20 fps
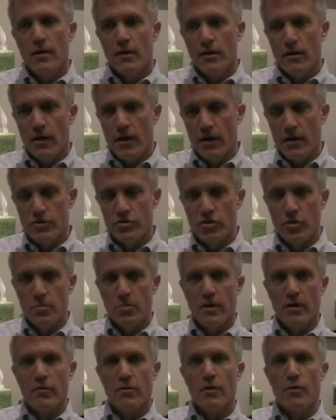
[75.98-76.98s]
show it
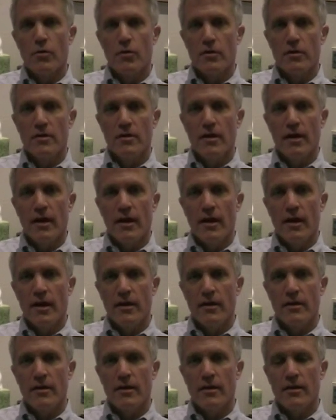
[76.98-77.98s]
being recorded,
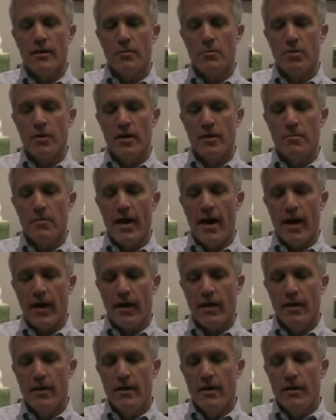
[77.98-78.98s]
and then played back.
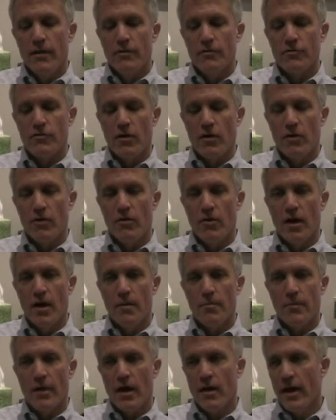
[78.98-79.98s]
So
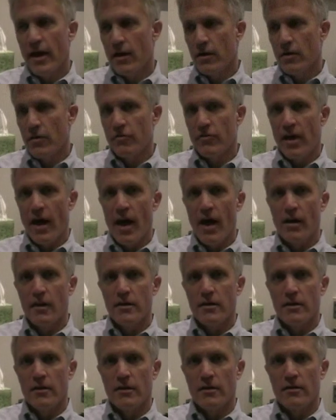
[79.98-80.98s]
I'll hand it over to Alan
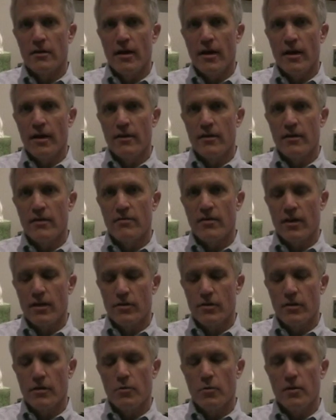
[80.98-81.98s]
here and take a
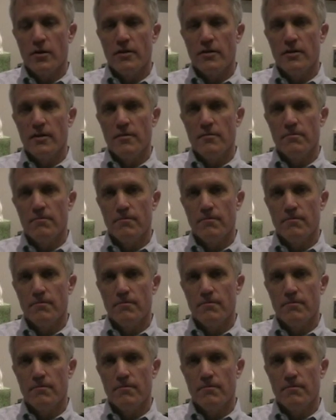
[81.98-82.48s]
look at what he did.